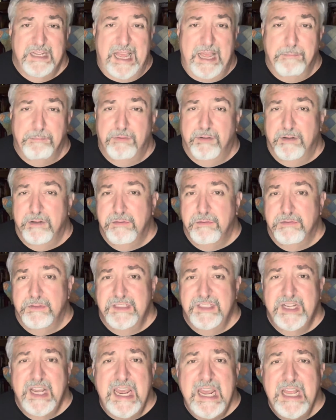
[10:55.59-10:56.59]
absolute
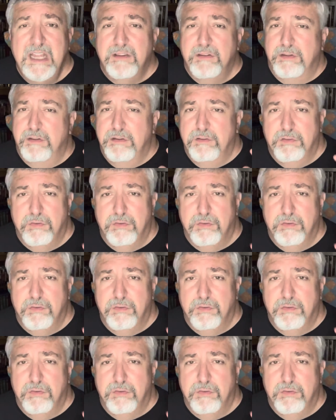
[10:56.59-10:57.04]
tense